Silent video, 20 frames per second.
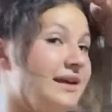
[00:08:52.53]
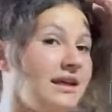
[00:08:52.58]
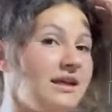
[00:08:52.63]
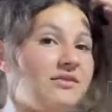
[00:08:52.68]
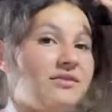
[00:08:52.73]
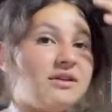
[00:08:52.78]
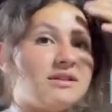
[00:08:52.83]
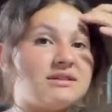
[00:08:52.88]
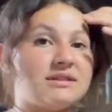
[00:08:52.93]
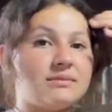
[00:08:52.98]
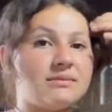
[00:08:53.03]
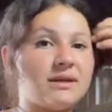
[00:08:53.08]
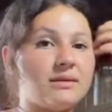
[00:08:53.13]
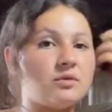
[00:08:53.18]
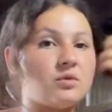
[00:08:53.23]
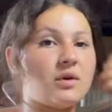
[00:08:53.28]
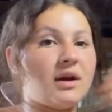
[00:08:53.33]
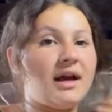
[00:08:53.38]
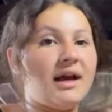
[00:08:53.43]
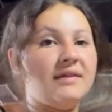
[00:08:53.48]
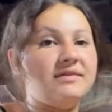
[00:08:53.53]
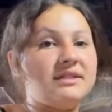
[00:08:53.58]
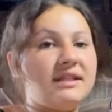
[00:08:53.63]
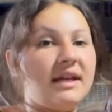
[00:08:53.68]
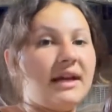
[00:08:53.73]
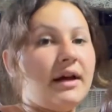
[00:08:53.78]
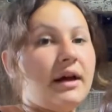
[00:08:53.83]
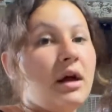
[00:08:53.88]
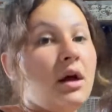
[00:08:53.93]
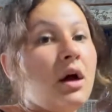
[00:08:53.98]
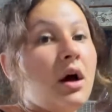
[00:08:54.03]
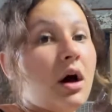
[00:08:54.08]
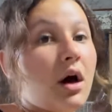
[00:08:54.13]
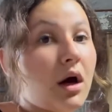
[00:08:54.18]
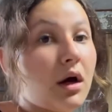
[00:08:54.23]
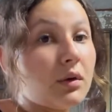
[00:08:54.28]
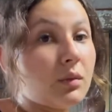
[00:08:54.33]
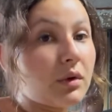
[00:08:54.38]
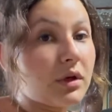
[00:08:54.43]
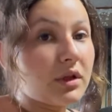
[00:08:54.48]
even sometimes when I have to get
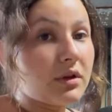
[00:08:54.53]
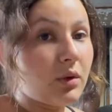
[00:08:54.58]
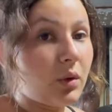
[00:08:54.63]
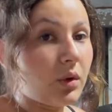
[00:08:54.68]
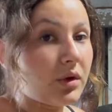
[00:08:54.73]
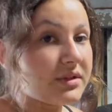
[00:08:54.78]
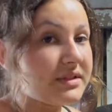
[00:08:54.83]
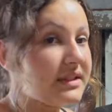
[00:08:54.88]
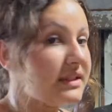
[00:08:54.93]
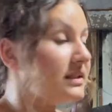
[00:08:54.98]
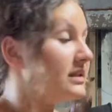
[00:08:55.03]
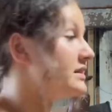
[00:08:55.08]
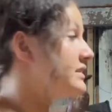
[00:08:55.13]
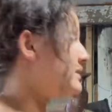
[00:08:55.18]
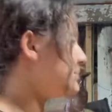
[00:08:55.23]
on one of the horses